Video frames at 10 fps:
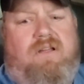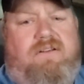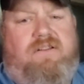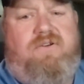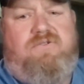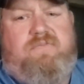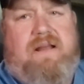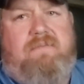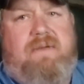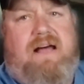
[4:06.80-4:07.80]
Two's
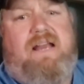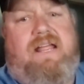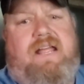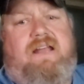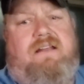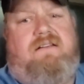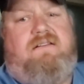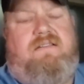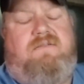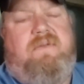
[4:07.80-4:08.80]
been about it.
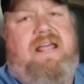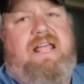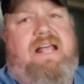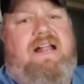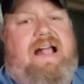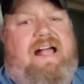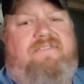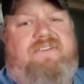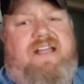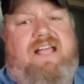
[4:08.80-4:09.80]
You may get a
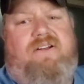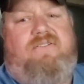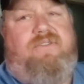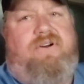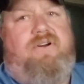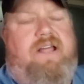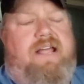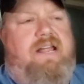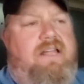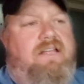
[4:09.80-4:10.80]
half a day on the third
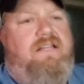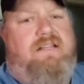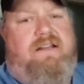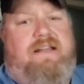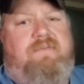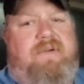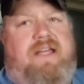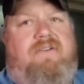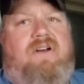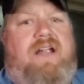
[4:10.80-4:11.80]
day, then we
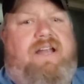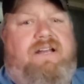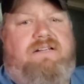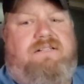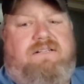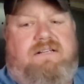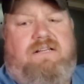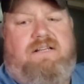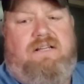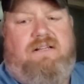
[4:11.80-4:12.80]
get
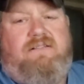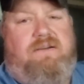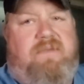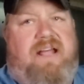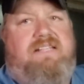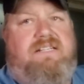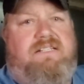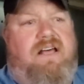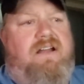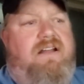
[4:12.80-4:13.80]
rain. Some days
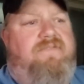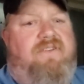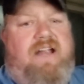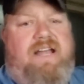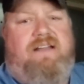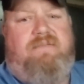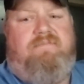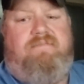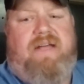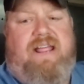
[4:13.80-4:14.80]
it's not enough rain to
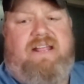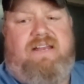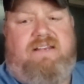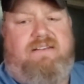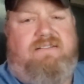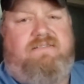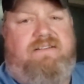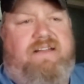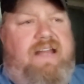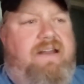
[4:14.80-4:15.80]
make
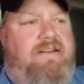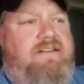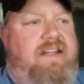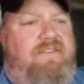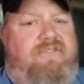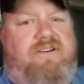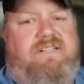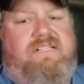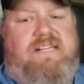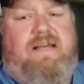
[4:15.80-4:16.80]
any
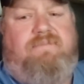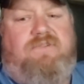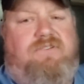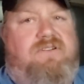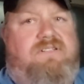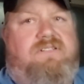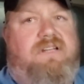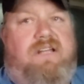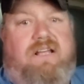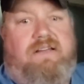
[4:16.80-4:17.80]
difference, except you just
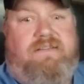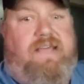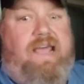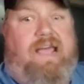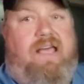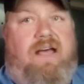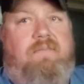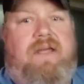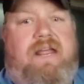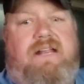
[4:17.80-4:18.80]
can't
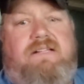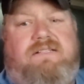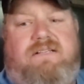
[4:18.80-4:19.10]
cut beans.